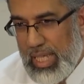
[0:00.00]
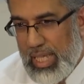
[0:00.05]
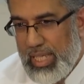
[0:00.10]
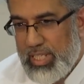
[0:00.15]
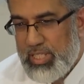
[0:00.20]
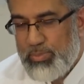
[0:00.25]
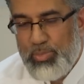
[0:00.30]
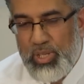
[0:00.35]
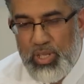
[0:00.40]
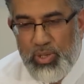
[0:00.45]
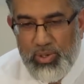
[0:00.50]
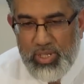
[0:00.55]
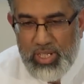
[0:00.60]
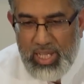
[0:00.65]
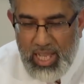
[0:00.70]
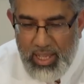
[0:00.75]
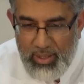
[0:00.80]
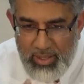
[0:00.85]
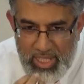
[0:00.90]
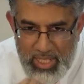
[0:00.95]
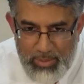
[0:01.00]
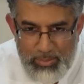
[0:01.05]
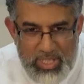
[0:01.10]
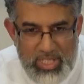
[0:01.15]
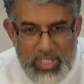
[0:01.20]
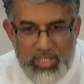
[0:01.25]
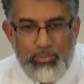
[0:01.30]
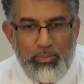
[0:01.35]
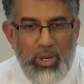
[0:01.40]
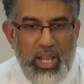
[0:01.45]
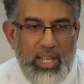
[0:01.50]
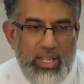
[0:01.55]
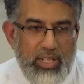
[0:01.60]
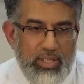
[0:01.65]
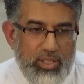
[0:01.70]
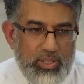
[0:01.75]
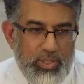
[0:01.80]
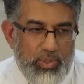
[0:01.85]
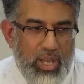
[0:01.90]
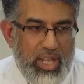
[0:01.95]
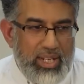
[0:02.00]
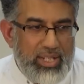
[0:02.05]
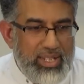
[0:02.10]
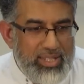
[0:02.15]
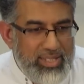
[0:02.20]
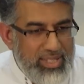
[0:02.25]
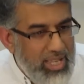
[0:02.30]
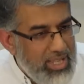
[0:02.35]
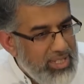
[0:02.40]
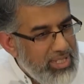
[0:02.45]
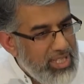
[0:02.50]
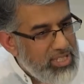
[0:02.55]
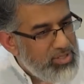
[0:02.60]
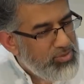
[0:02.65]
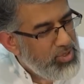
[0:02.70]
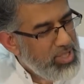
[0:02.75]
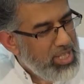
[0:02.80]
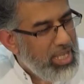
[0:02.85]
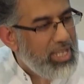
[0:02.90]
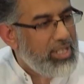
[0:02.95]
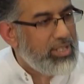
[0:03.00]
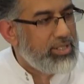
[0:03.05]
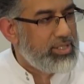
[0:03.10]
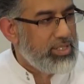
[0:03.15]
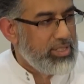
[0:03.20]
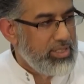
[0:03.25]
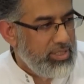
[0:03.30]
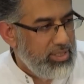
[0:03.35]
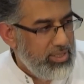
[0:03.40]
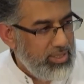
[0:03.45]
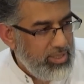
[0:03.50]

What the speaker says: It's beyond our limited mind to understand His reality.